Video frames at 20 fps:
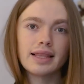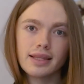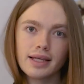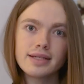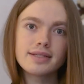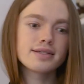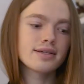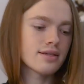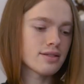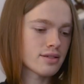
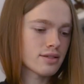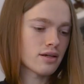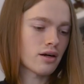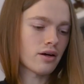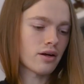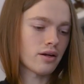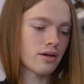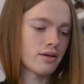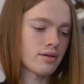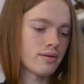Let's get
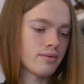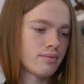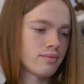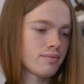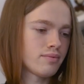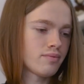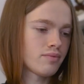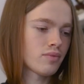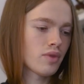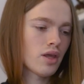started.
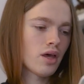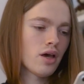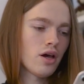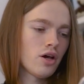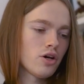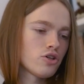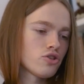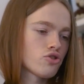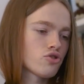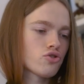
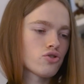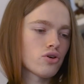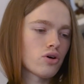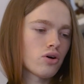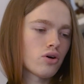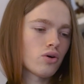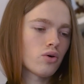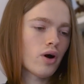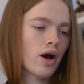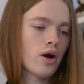
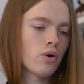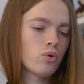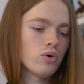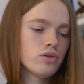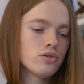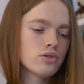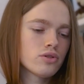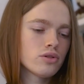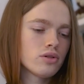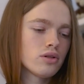So I
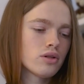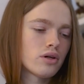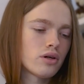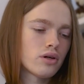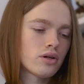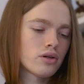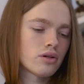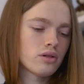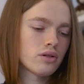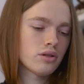want to
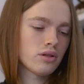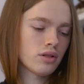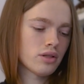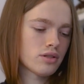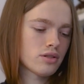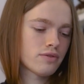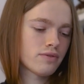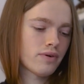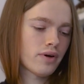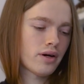learn,
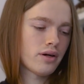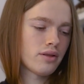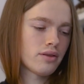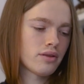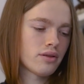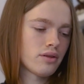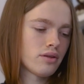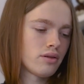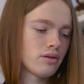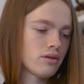let's
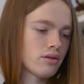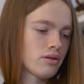find